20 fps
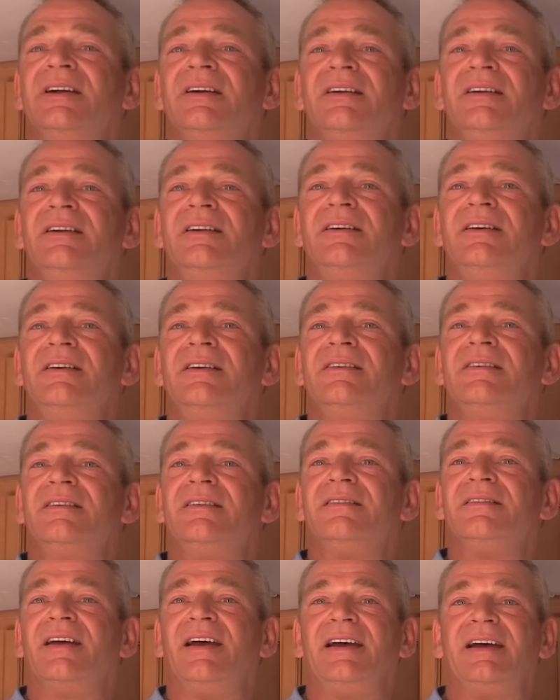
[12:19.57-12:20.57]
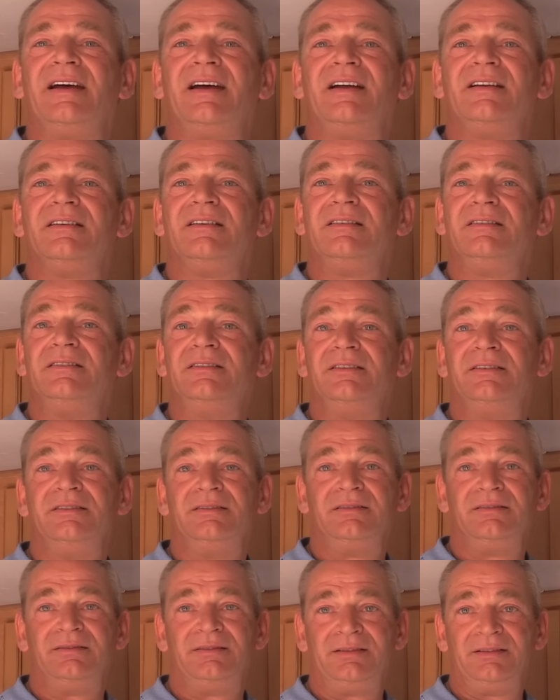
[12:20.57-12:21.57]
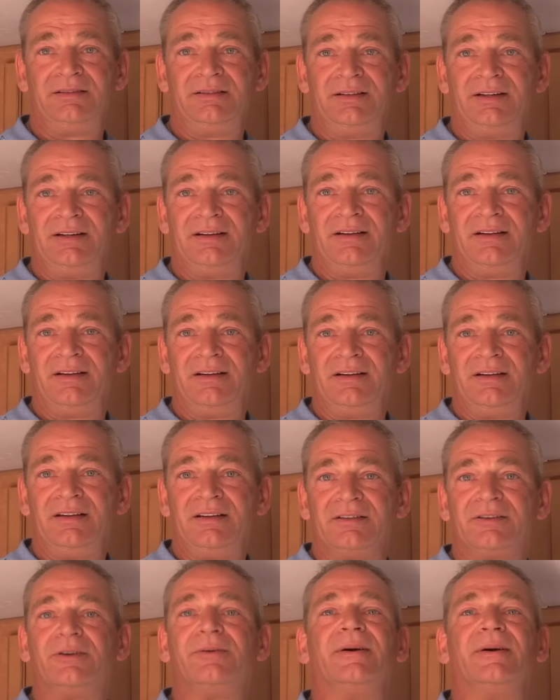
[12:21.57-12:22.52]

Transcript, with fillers: Right. And so it would play directly into your T V.